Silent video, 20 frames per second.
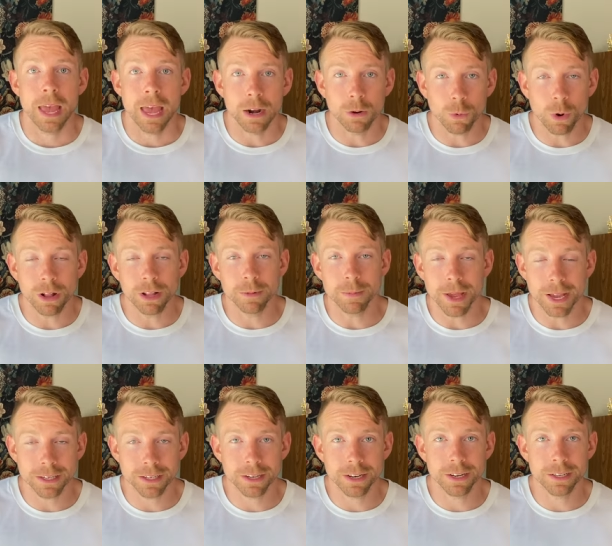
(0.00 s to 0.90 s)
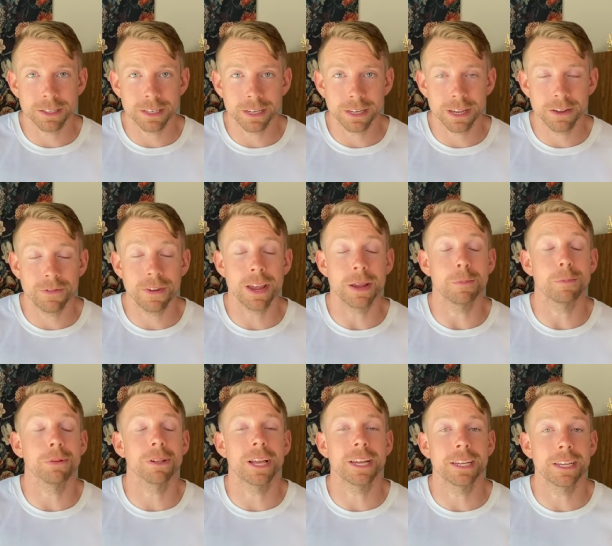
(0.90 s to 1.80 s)
And while I'm hesitant to give a
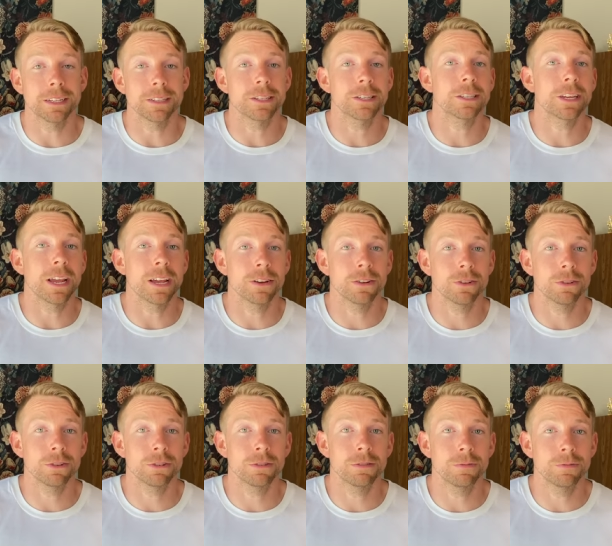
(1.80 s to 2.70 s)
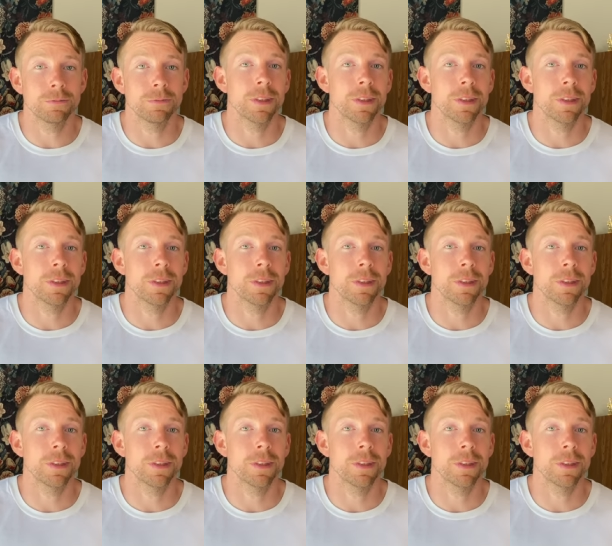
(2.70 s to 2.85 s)
blanket standard,